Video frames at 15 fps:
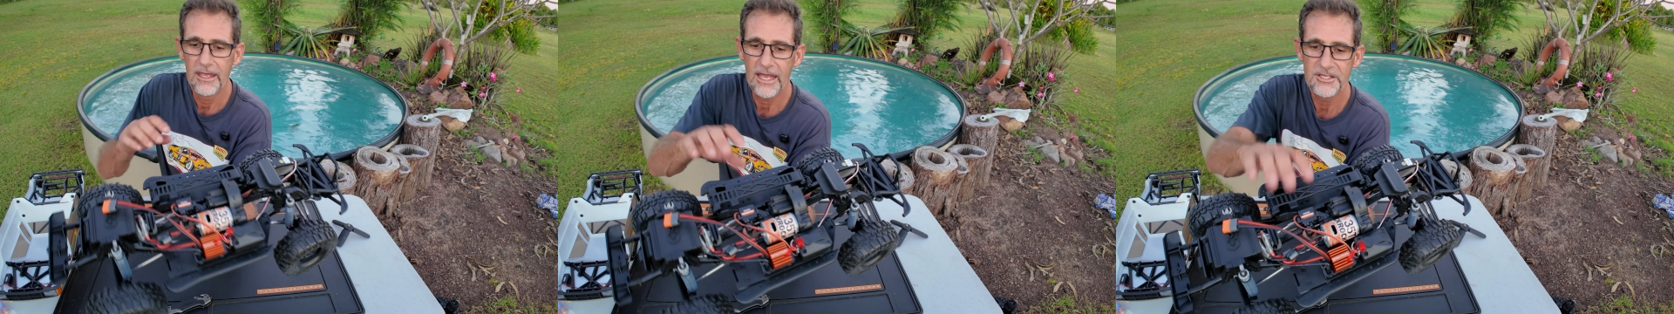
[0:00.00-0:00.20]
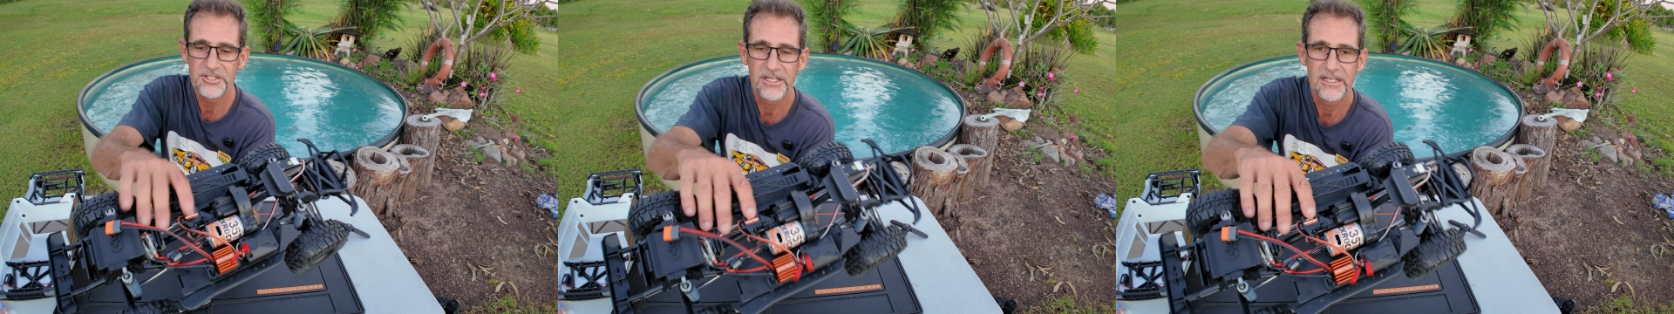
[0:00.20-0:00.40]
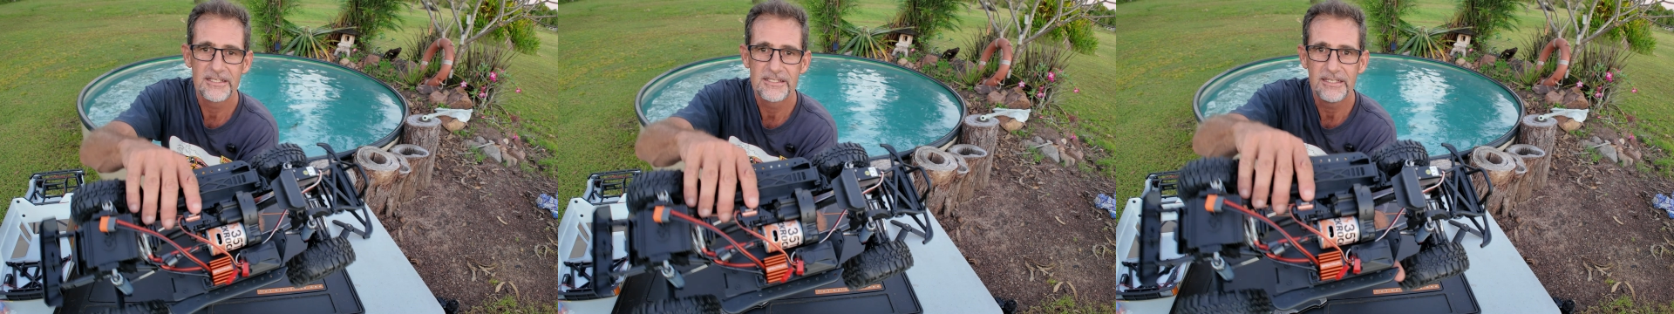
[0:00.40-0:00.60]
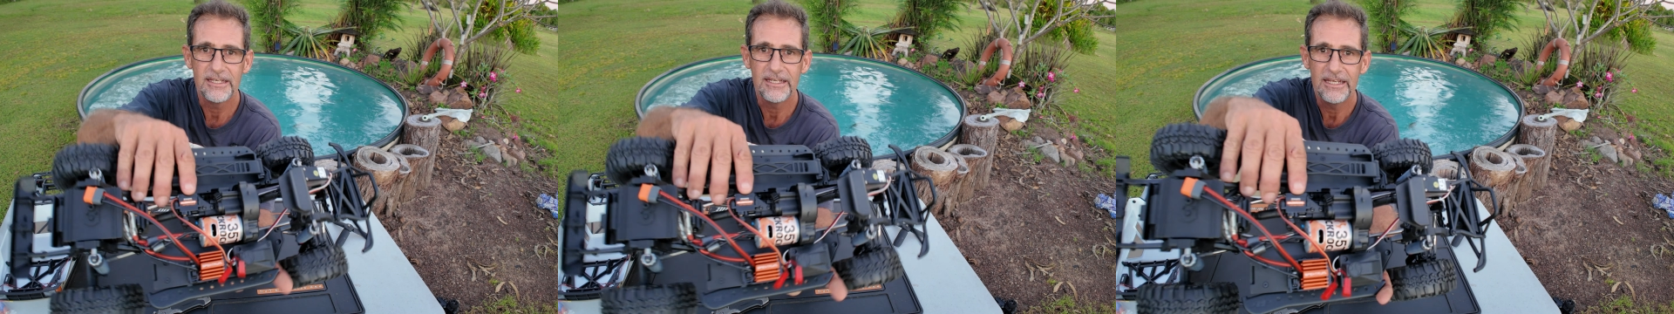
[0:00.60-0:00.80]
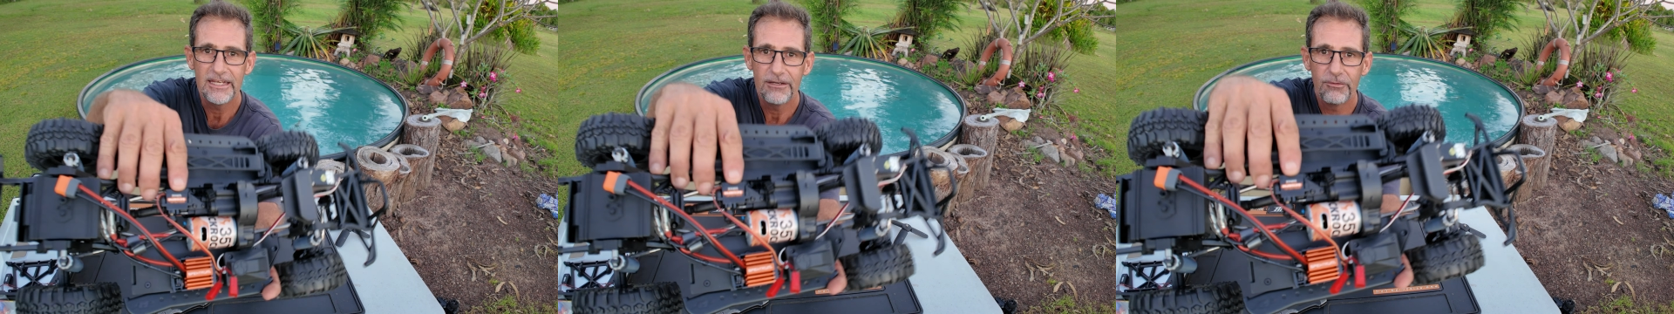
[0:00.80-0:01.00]
As you can
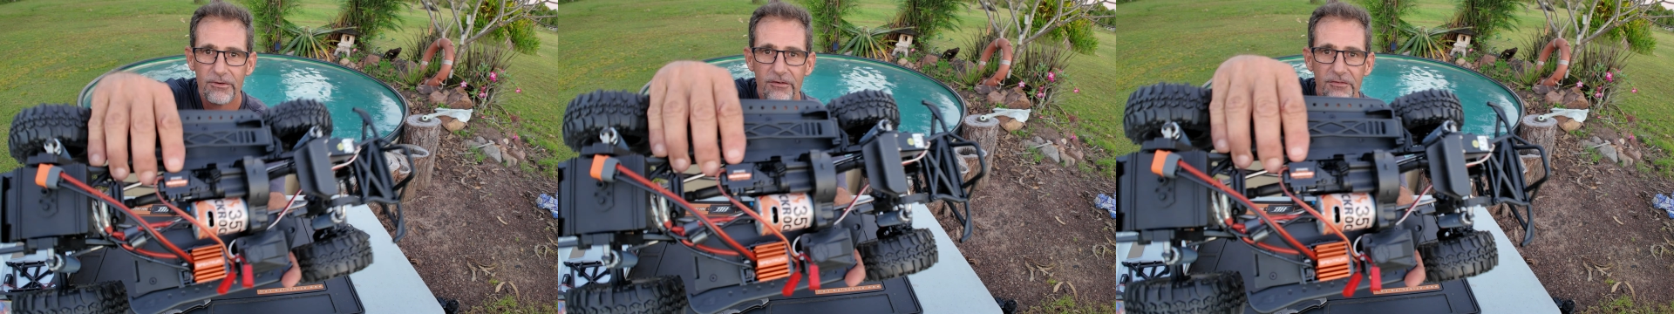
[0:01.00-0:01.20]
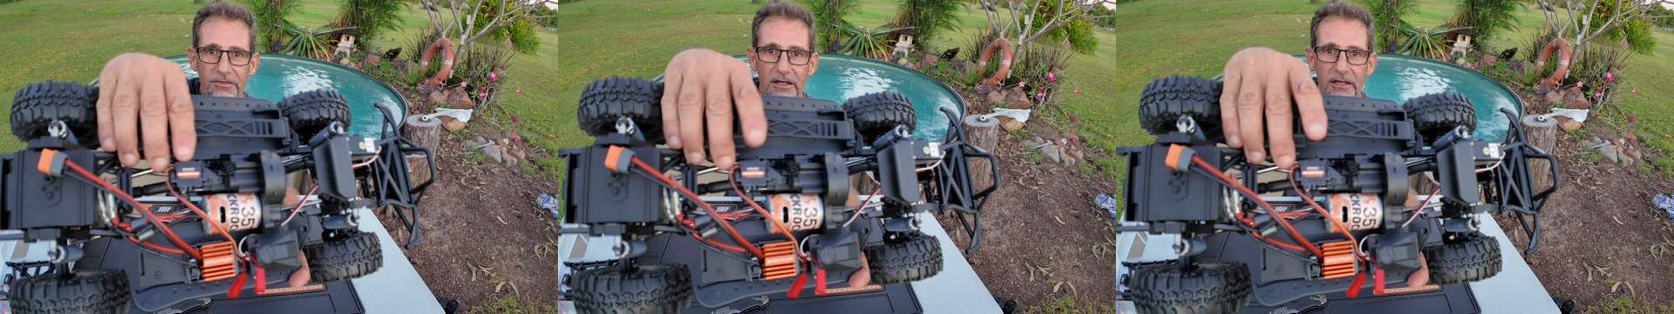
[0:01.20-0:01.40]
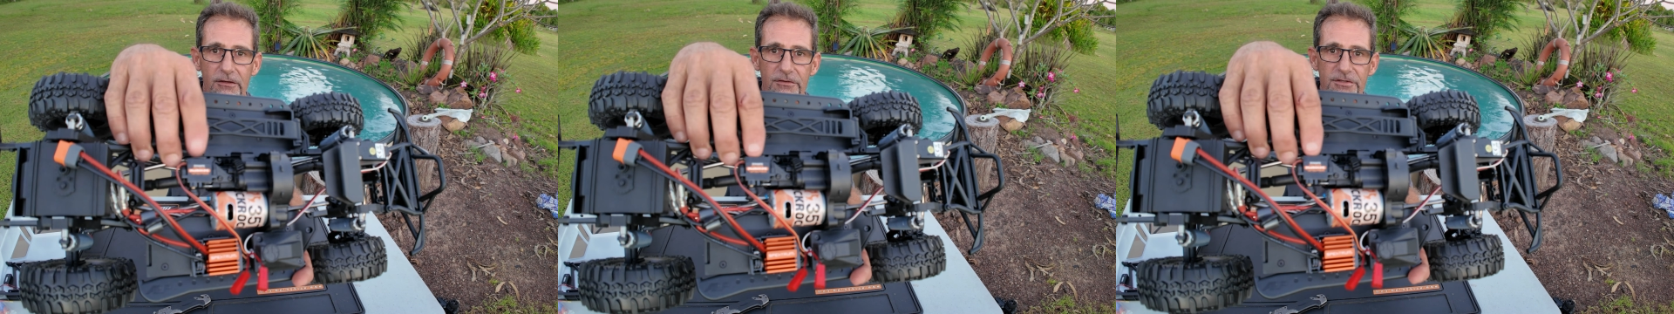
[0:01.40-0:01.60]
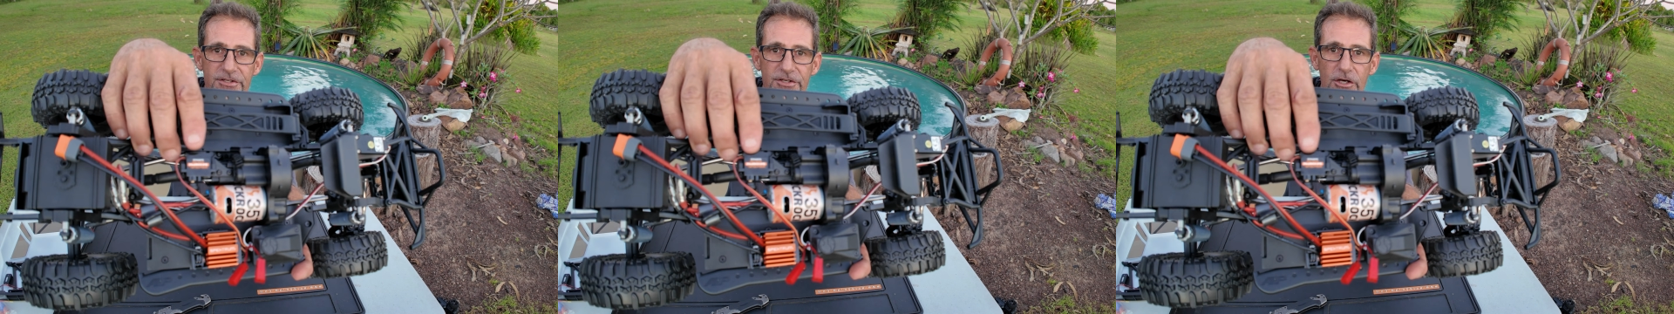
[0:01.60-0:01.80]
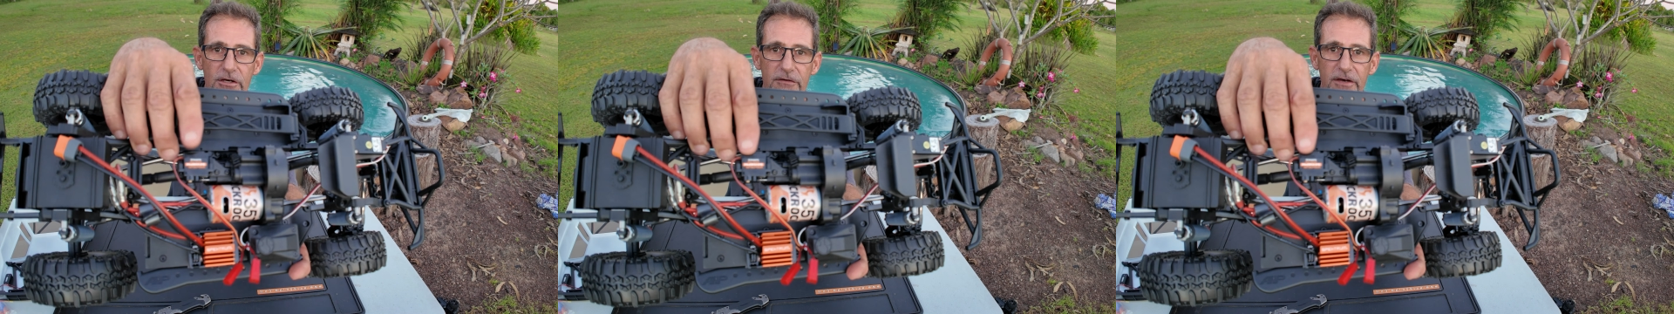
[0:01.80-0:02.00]
see here, we've got the little
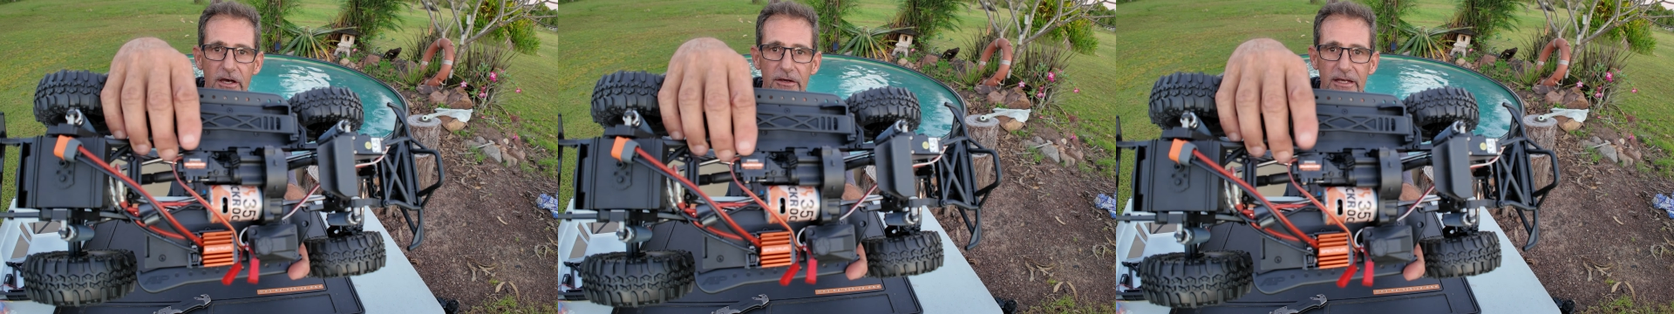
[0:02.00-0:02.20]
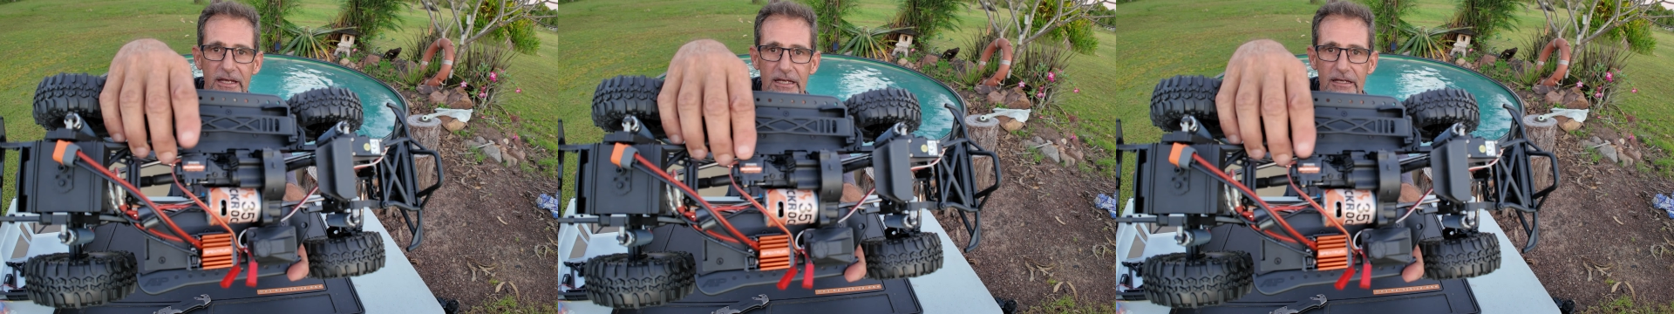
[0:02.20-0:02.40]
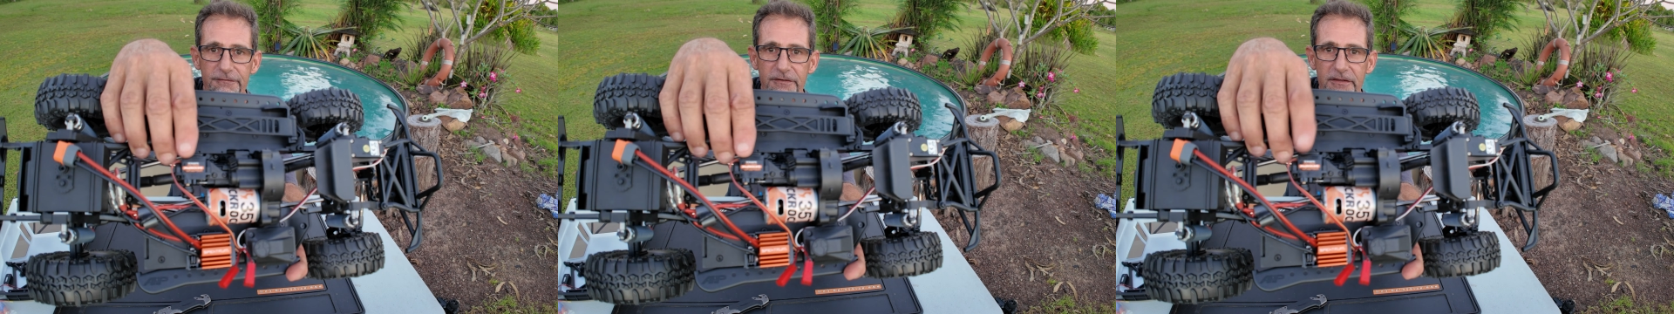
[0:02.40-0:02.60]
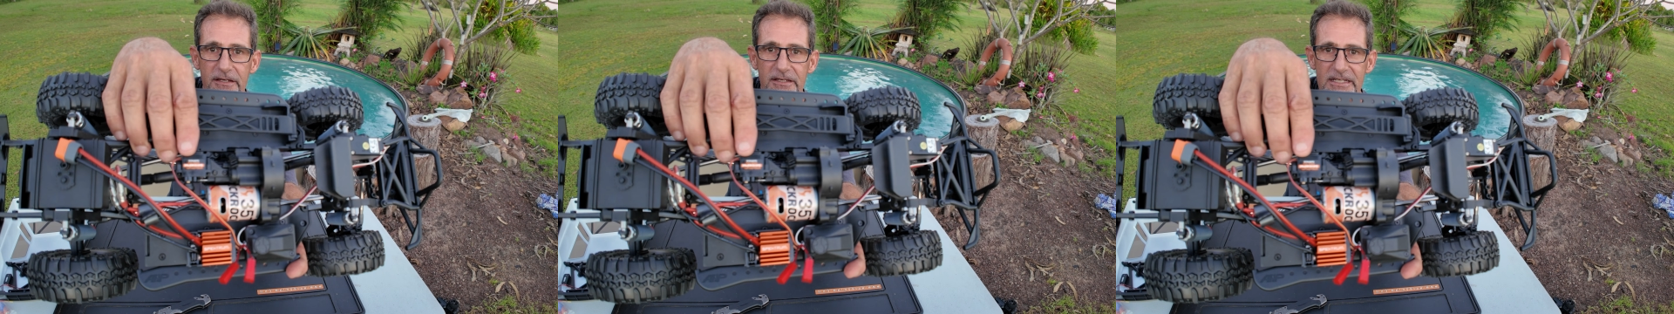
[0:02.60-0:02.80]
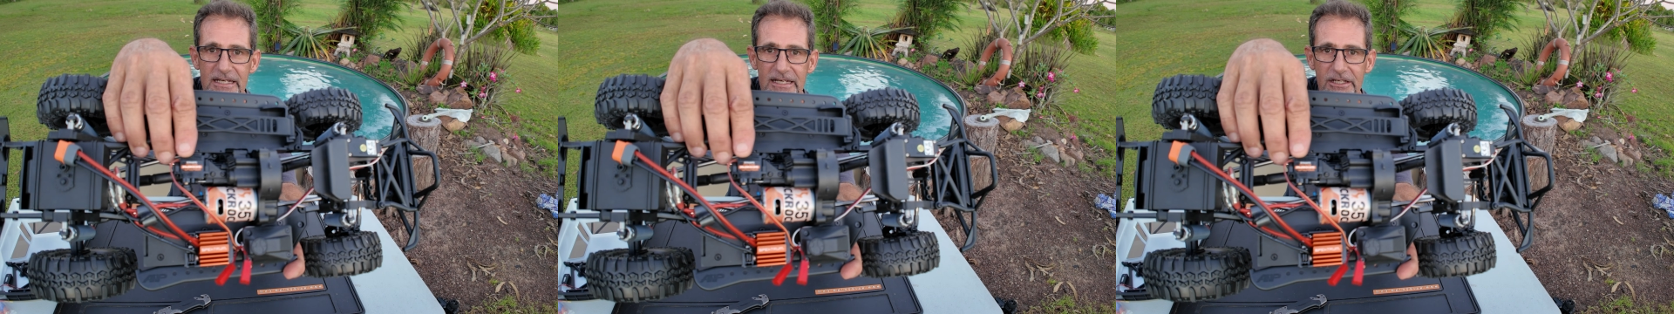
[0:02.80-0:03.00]
servo here for the
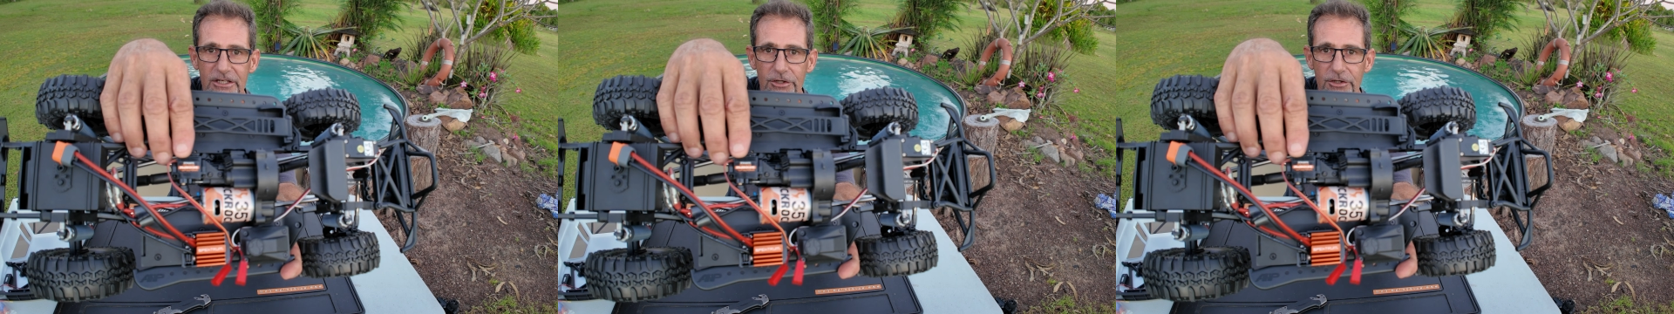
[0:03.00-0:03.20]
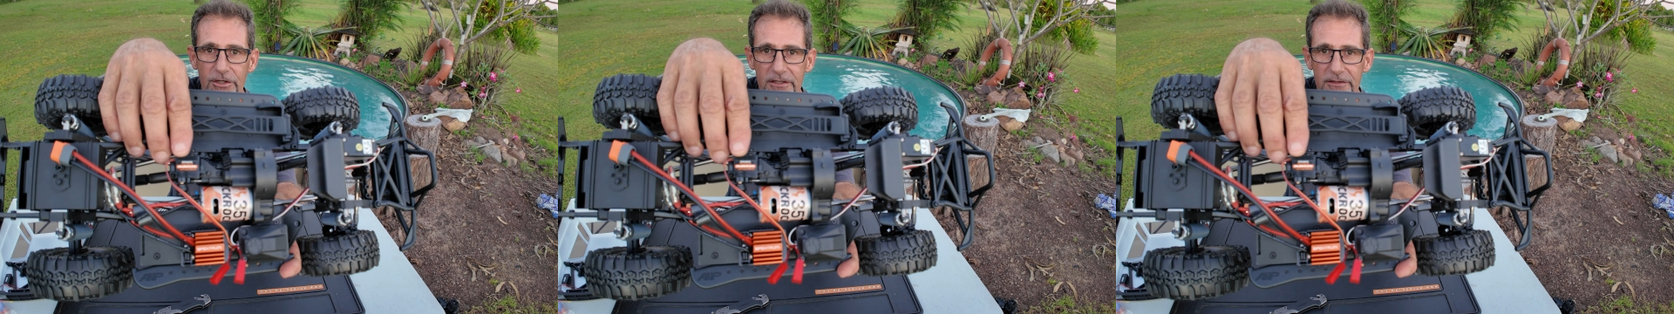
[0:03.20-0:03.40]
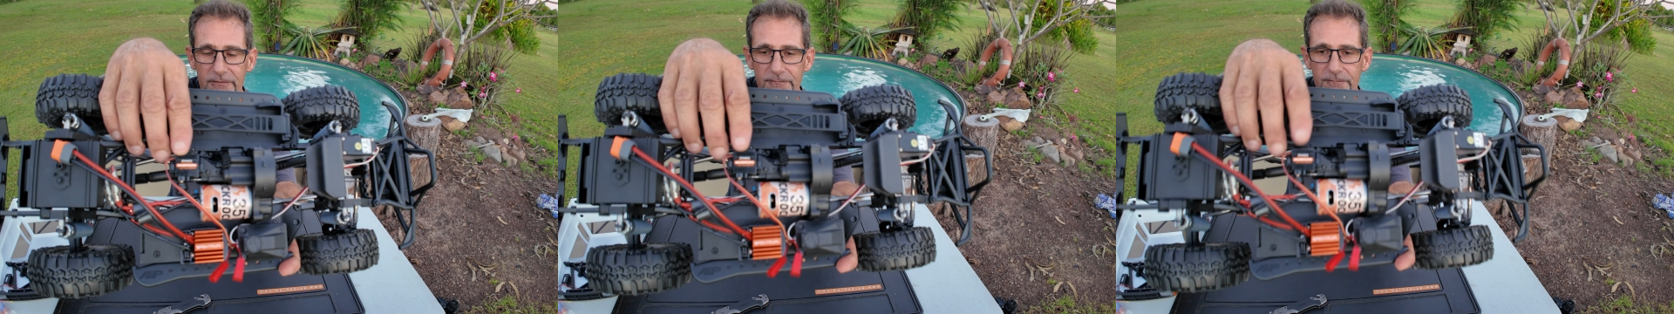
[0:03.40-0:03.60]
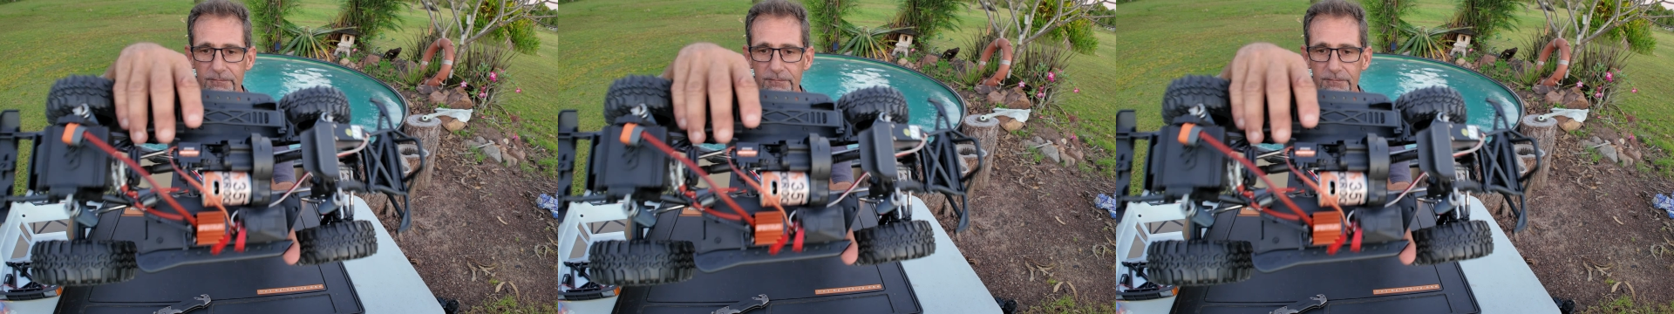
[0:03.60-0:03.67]
dig unit.